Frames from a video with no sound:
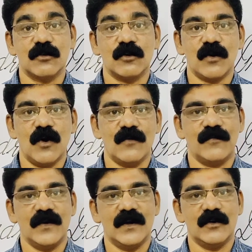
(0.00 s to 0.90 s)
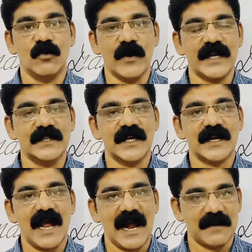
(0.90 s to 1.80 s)
of going
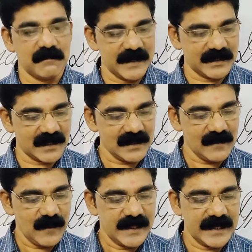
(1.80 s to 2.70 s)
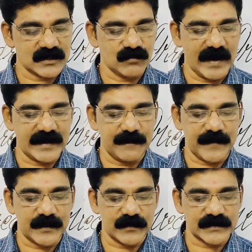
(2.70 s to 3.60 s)
there and meeting Wanda
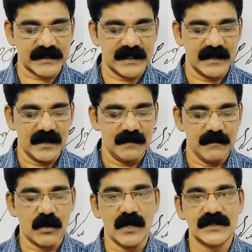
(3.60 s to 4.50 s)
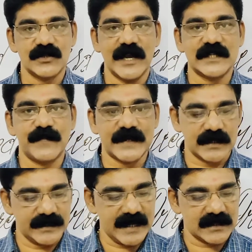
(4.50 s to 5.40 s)
Petrosky, because she
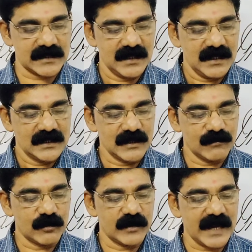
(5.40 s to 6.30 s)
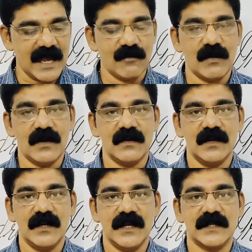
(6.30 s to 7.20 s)
expected that she would not
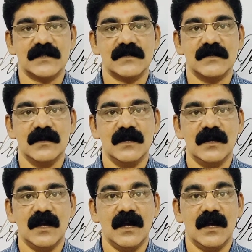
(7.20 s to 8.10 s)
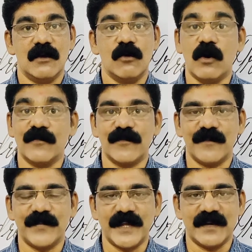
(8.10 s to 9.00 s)
have gone
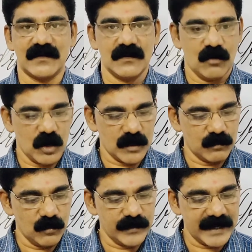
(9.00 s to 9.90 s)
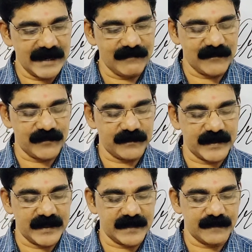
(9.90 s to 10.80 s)
from there or moved away from
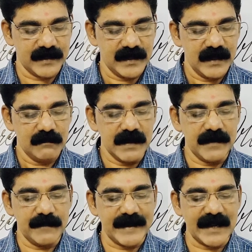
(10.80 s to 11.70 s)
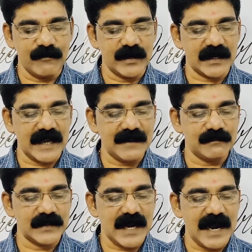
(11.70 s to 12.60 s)
there. Maybe Peggy would
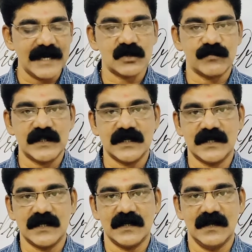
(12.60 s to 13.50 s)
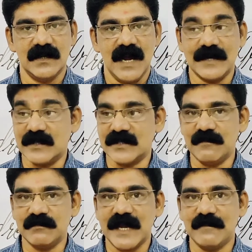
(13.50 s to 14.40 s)
climb the heights with her. At the
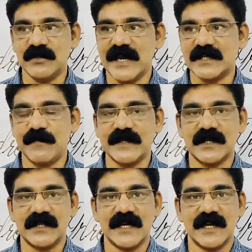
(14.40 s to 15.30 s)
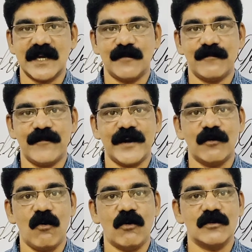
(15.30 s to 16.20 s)
same time, she expected that her friend
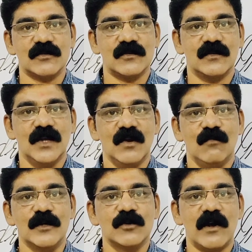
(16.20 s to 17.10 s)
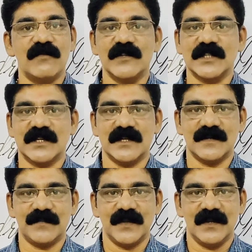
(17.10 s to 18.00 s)
also would join with
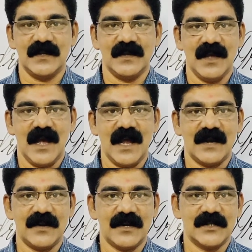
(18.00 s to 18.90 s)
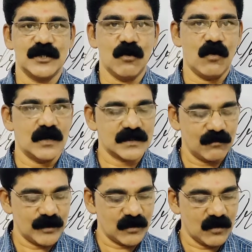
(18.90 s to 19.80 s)
her. And she also
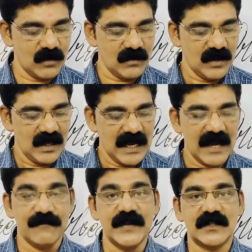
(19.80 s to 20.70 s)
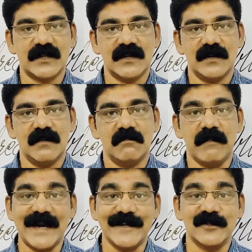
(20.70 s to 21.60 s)
would go with
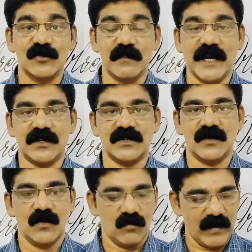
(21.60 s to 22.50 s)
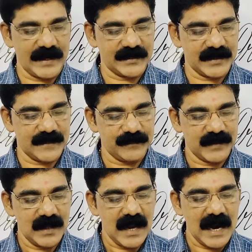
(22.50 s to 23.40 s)
Maddie to meet Wanda.
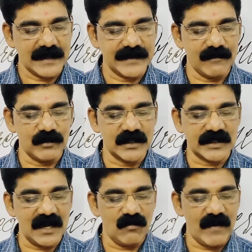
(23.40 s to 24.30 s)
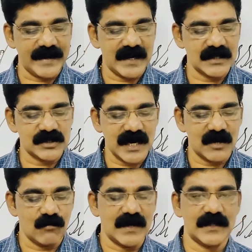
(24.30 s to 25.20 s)
And they would tell Wanda she
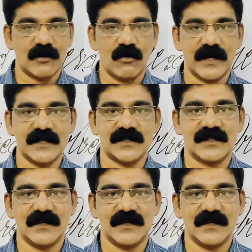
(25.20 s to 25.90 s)
had won the contest.